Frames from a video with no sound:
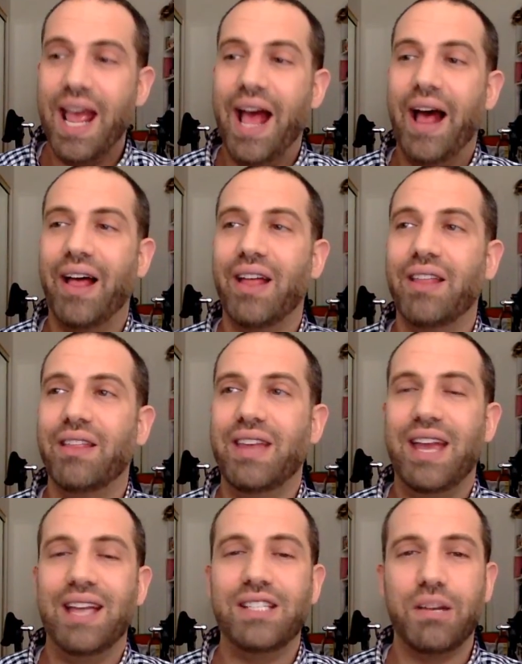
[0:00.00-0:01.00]
The
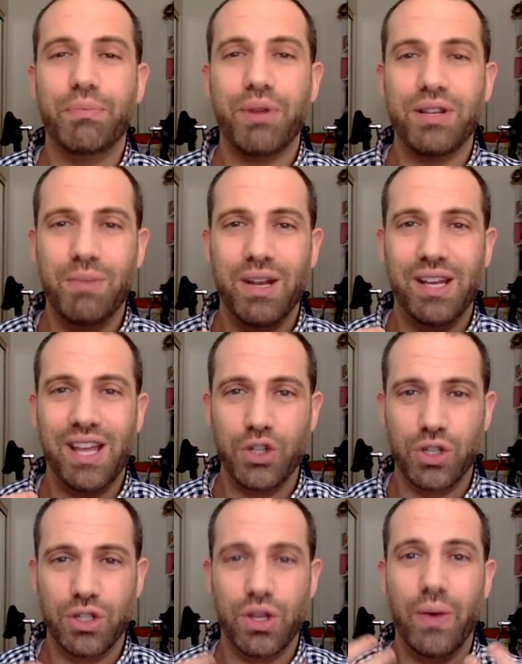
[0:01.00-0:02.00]
antidepressant medication
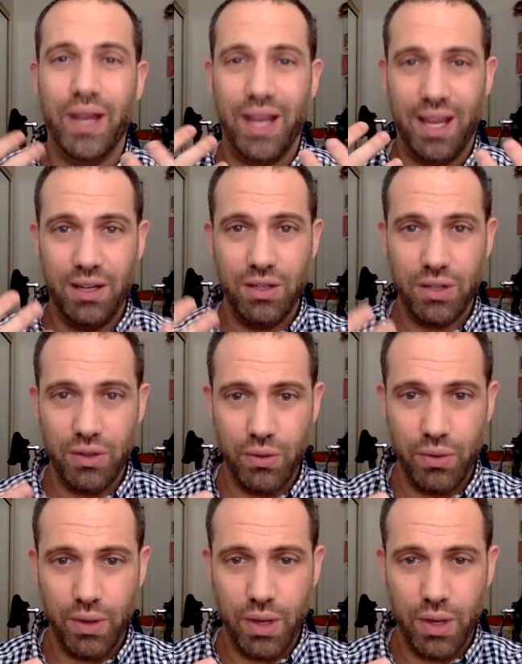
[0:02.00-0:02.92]
is going into,